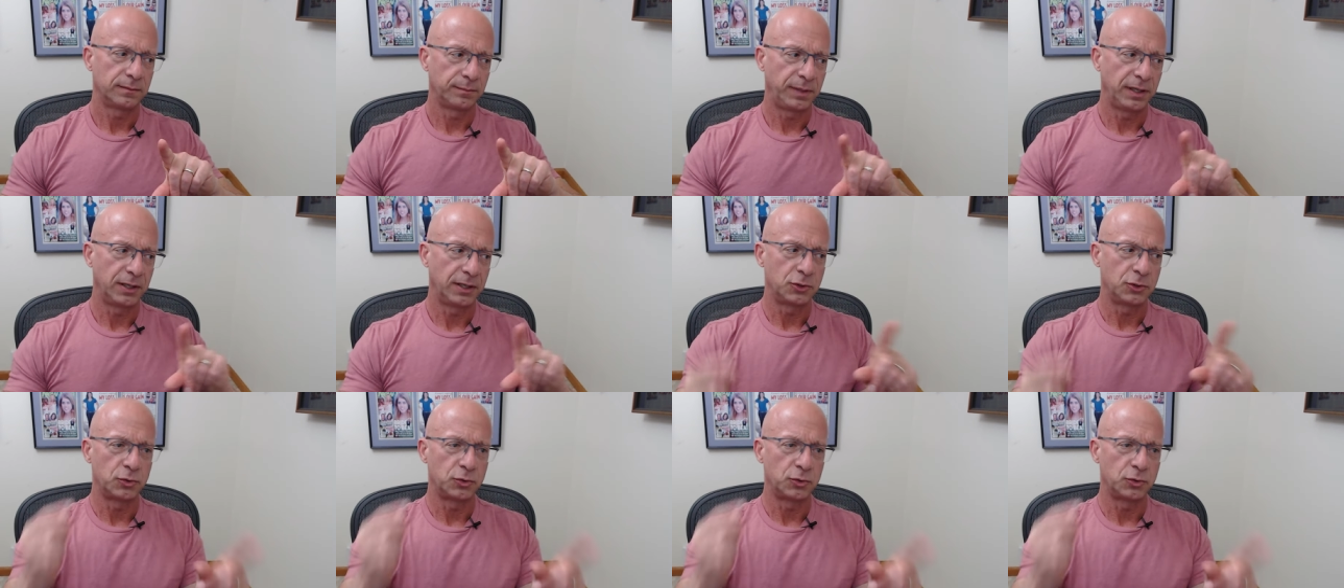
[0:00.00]

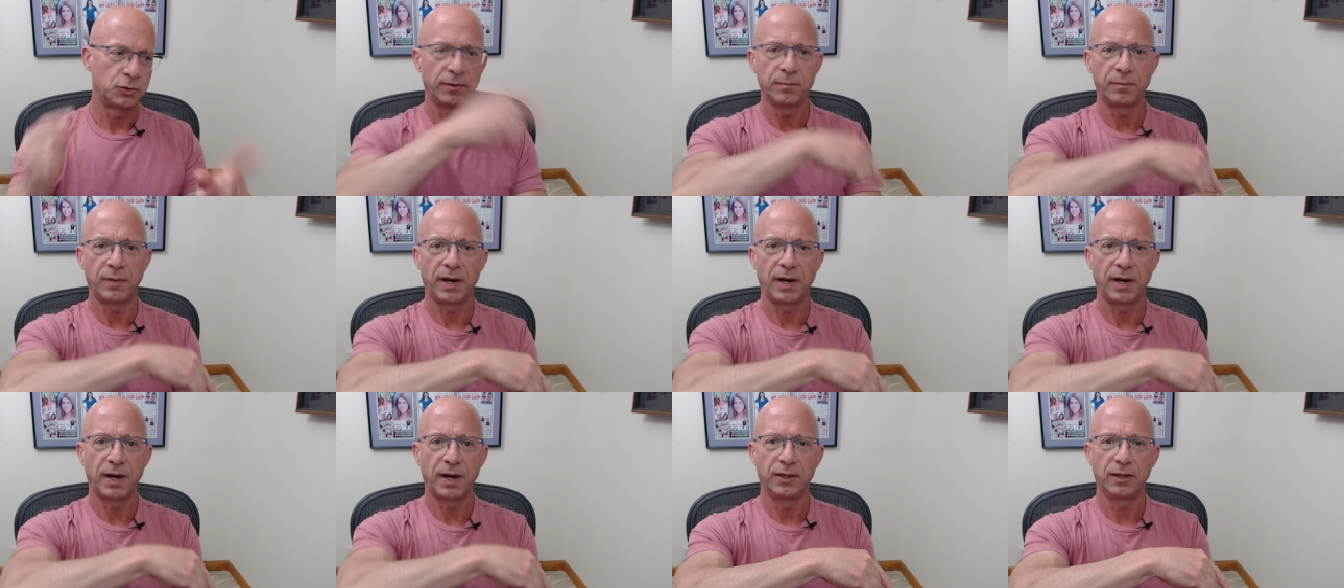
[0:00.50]
being driven
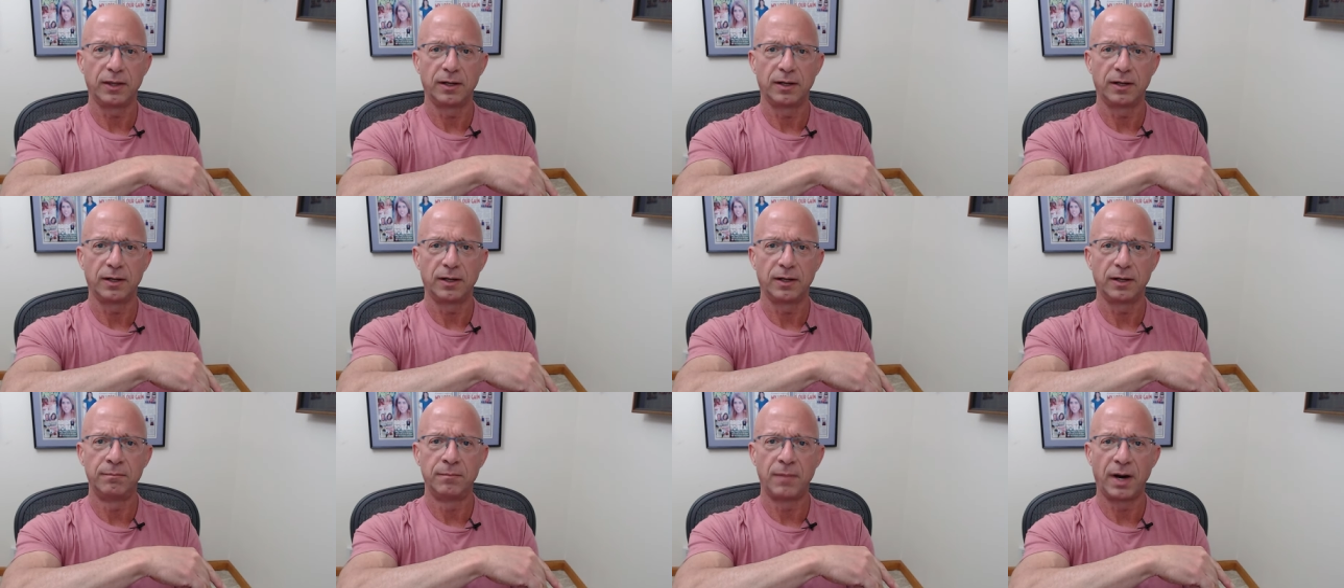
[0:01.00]
by the
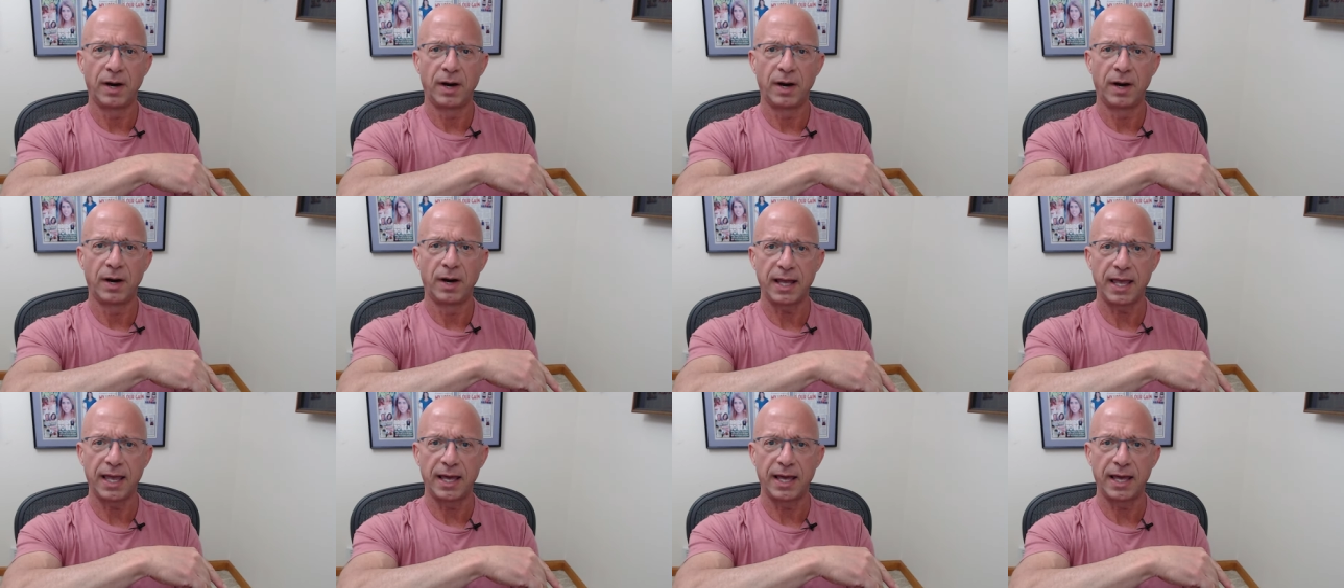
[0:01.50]
money
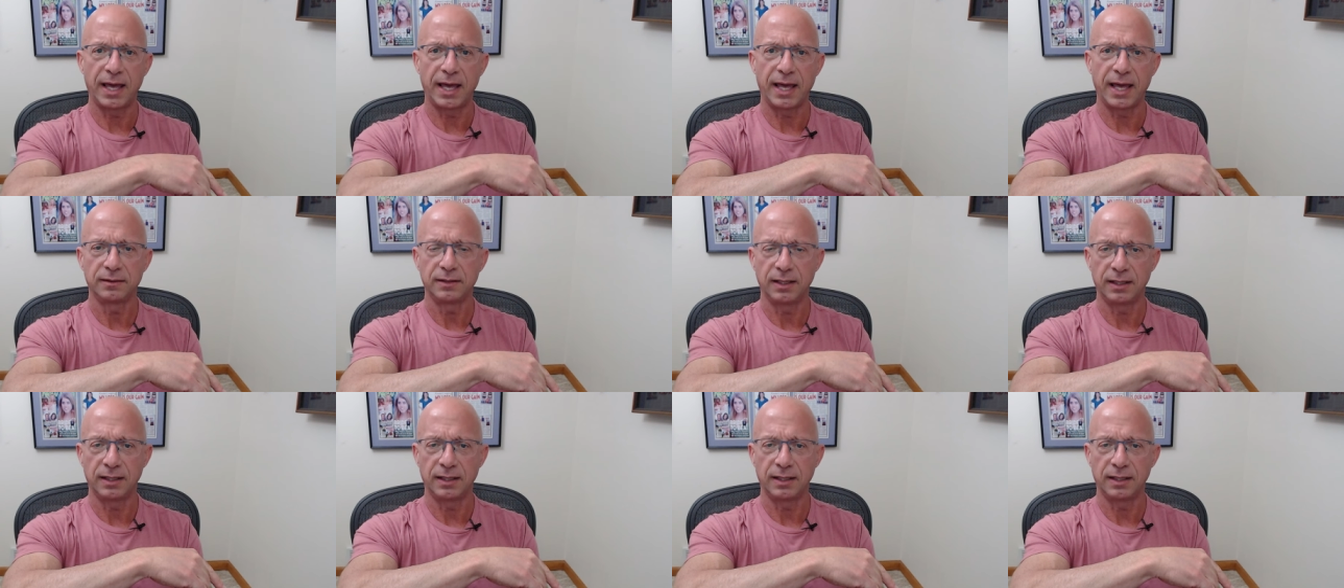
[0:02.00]

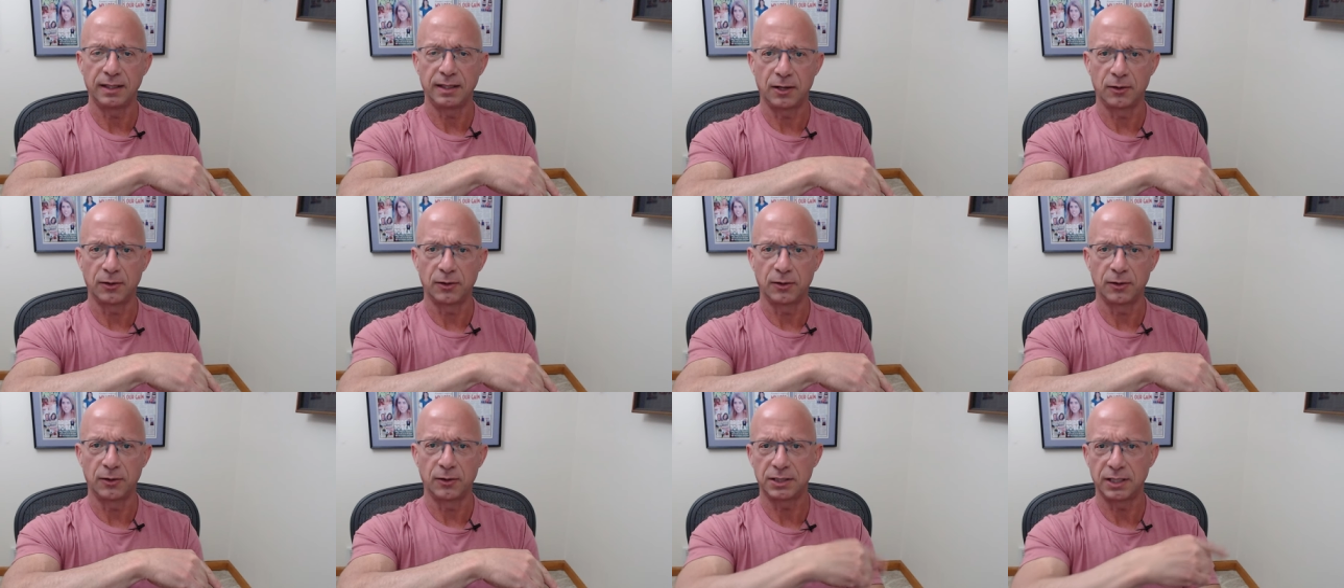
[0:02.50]
banana in
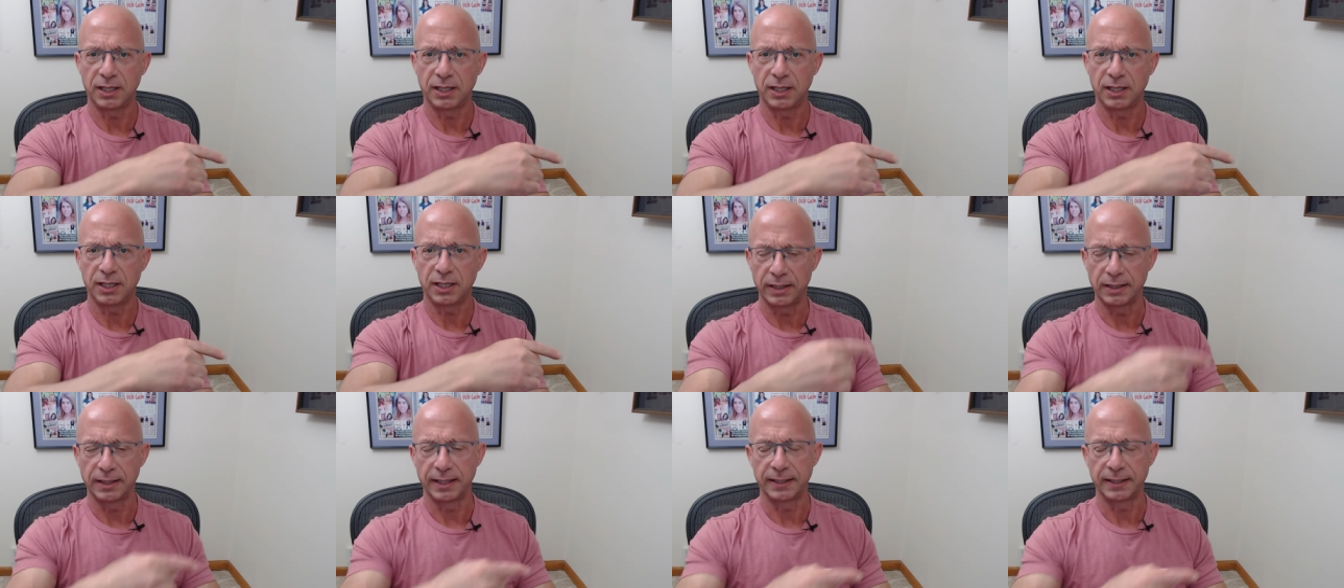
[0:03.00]
Congress to
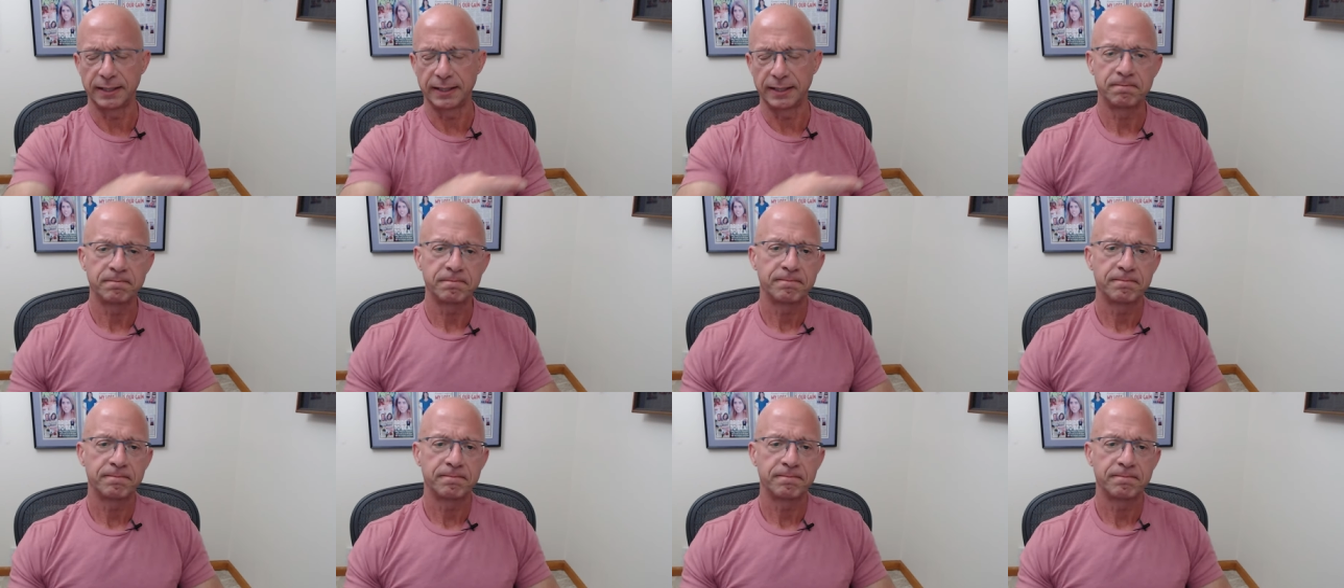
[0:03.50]
get reelected.